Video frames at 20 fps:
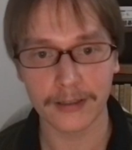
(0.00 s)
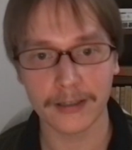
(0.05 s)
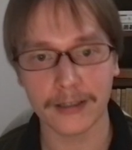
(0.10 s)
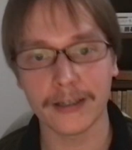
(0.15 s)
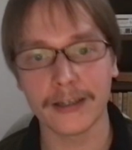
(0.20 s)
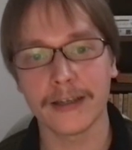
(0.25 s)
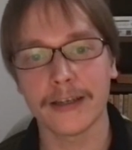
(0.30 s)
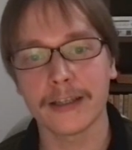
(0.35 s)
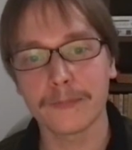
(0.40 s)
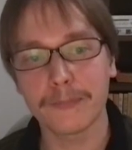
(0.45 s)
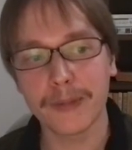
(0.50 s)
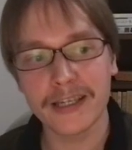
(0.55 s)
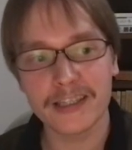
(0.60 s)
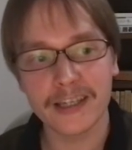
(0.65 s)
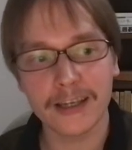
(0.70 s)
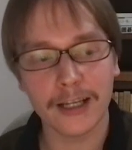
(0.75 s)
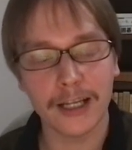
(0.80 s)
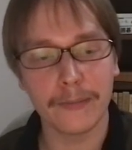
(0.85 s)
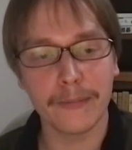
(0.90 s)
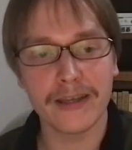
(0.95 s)
It
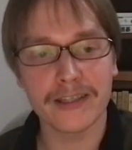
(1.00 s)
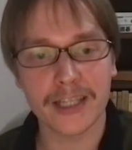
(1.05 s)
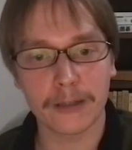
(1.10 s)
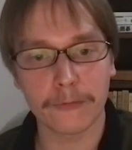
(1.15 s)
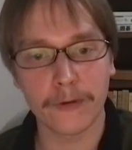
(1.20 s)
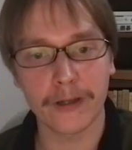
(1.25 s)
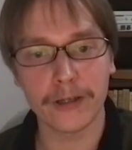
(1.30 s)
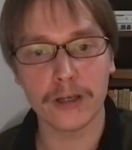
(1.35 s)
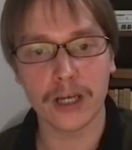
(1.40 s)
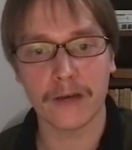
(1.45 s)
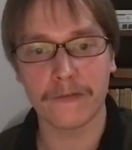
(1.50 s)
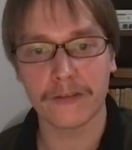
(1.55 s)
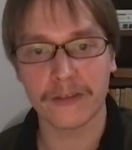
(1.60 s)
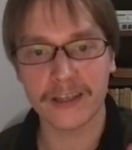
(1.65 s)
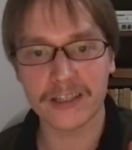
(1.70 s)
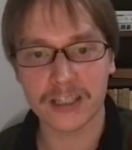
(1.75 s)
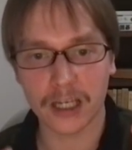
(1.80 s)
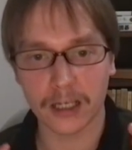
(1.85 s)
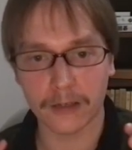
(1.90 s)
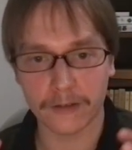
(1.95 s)
basically means that when you have
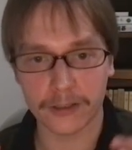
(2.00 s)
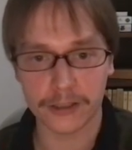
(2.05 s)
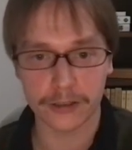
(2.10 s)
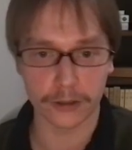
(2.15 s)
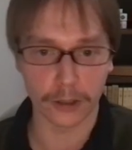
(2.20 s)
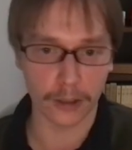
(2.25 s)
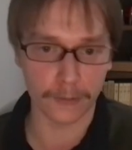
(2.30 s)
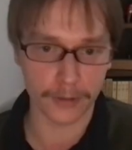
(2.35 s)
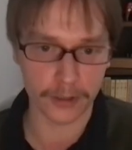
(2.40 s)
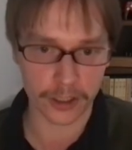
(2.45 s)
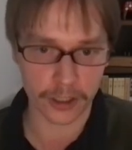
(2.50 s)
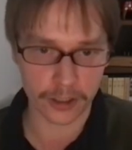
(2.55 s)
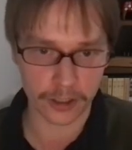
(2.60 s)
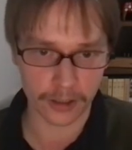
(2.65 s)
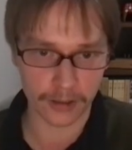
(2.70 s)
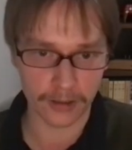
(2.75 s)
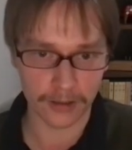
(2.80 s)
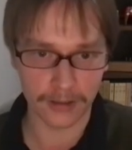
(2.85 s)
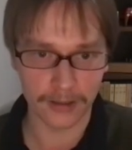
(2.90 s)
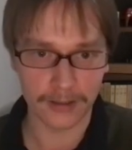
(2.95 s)
this kind of a strong
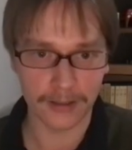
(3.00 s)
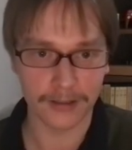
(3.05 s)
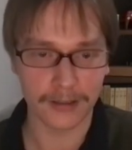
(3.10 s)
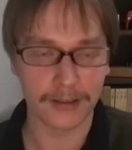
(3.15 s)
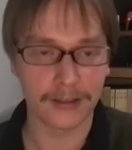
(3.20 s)
position,